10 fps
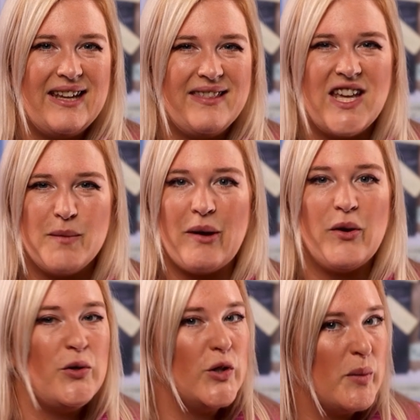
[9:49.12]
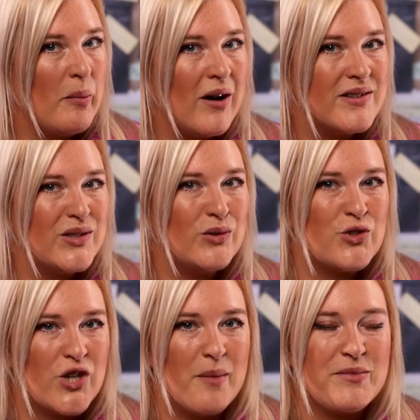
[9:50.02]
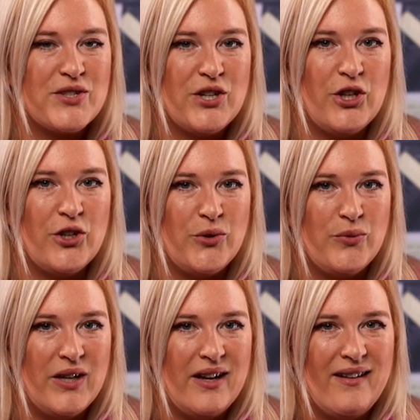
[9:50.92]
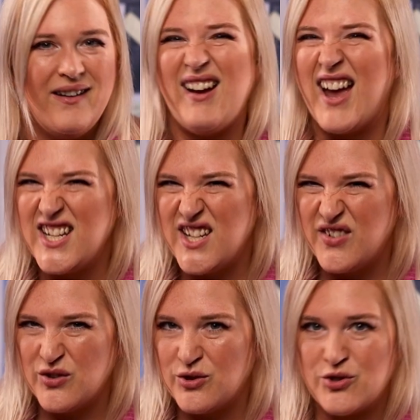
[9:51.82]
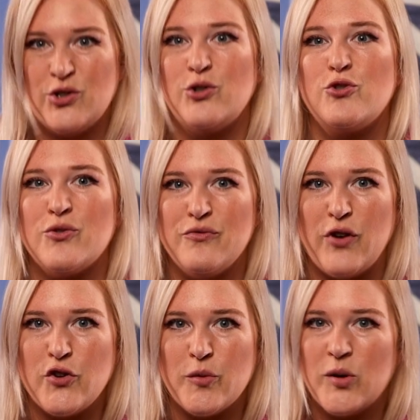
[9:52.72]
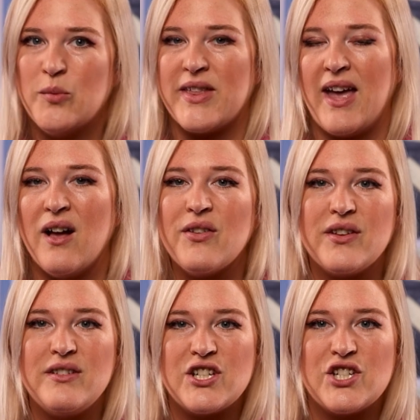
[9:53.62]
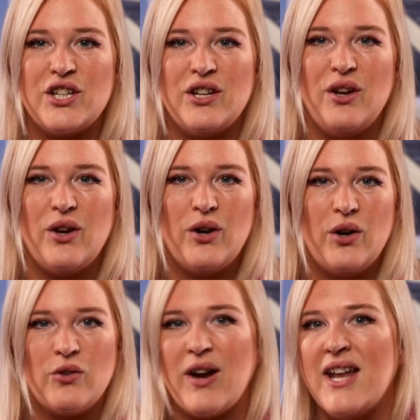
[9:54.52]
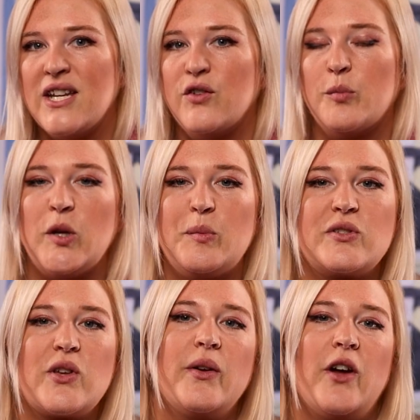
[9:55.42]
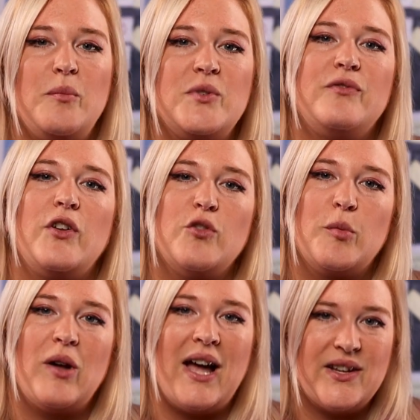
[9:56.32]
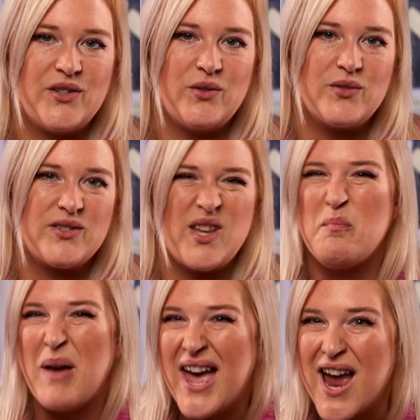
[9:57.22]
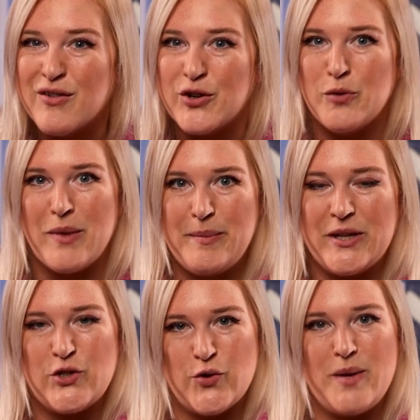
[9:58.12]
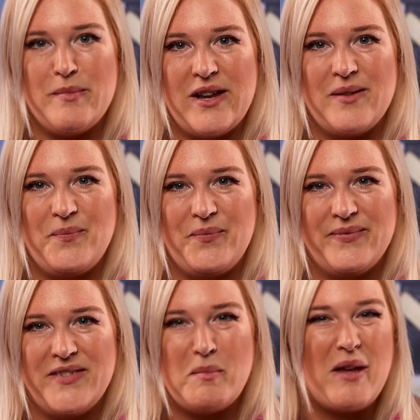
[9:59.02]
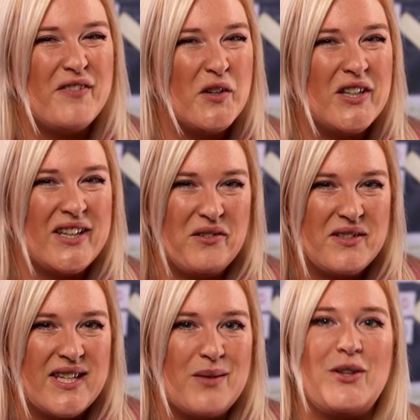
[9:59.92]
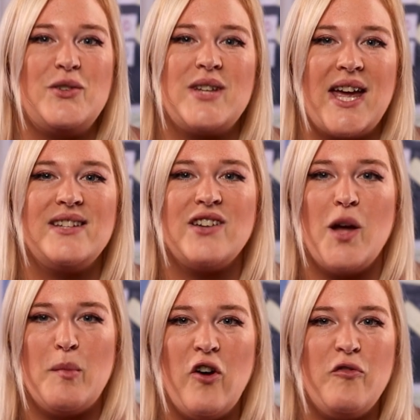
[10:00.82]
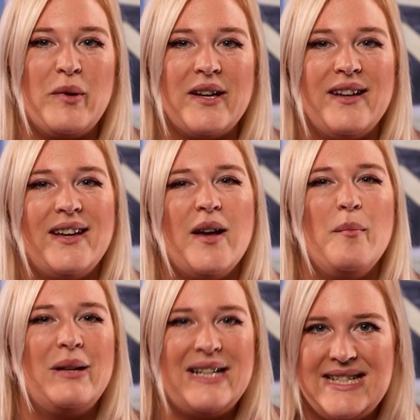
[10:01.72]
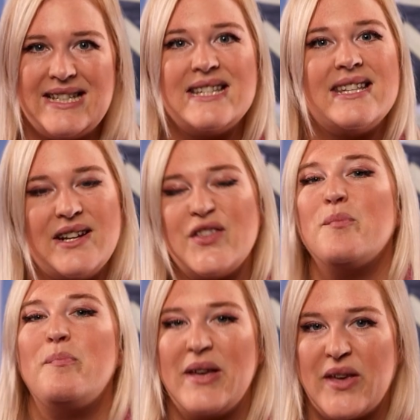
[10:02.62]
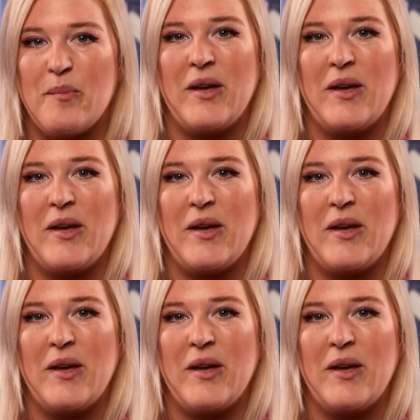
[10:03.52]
Think about who you could be passing your germs to. Are any of your children vulnerable with a health condition? Or are any of your pupils going home to vulnerable adults, a parent who may be in treatment? You may feel guilty when you take time off, but please consider the bigger